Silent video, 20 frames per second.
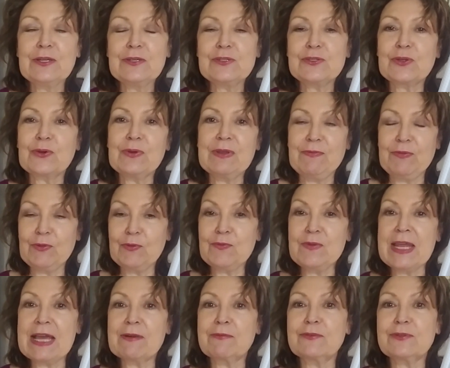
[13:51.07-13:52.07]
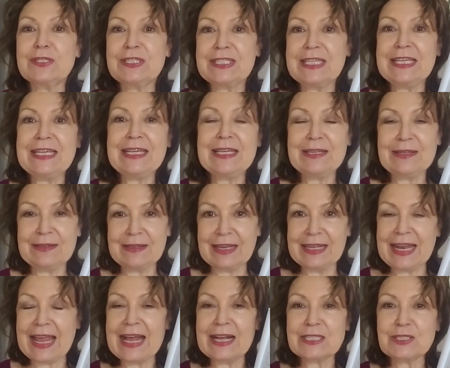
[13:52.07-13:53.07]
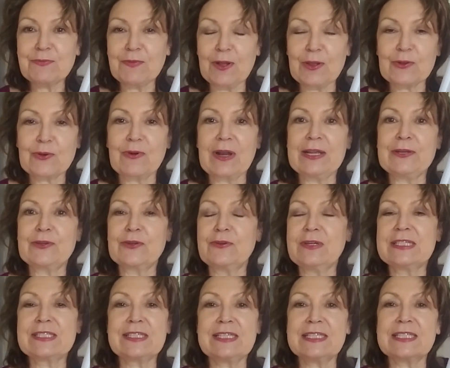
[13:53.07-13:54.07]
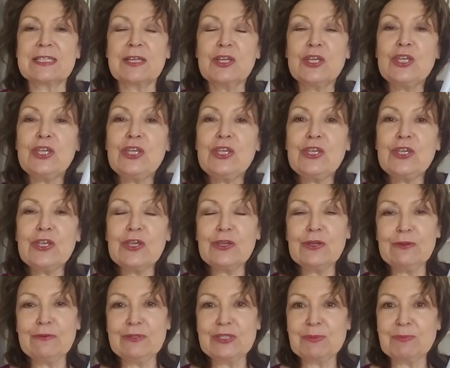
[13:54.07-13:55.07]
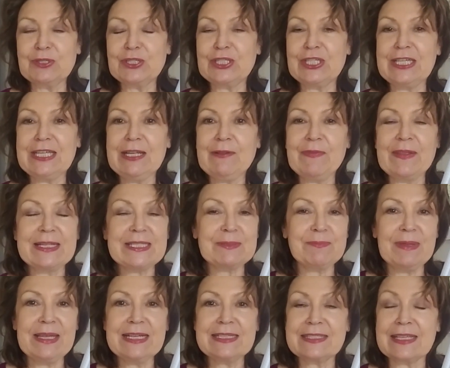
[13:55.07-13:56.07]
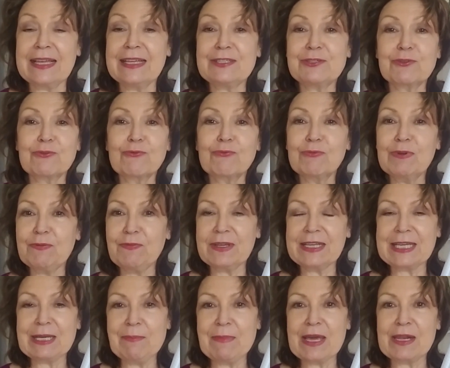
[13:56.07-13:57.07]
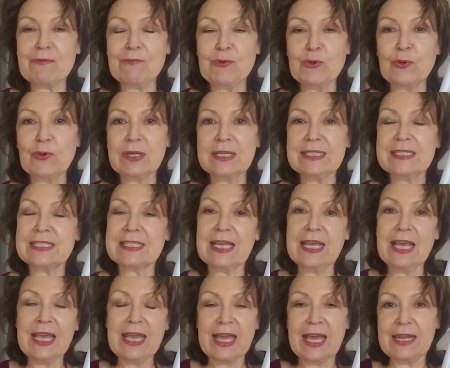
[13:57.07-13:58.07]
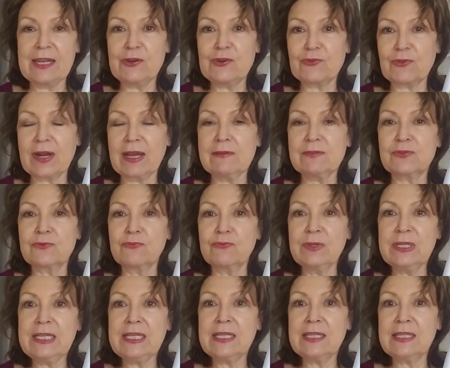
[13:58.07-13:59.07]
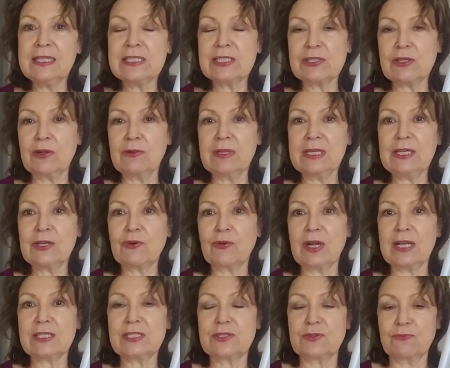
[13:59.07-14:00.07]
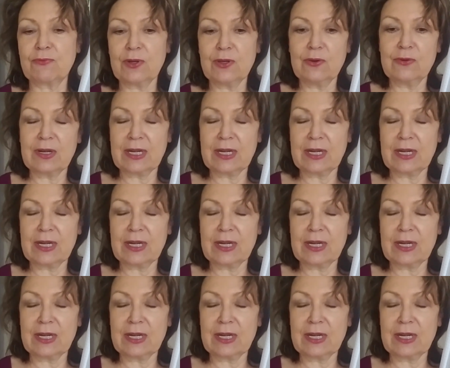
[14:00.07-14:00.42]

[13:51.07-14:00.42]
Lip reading: So if you've never seen an asphalt grinder, it's this huge machine that makes a terrific amount of noise, and it drives really slowly across the road,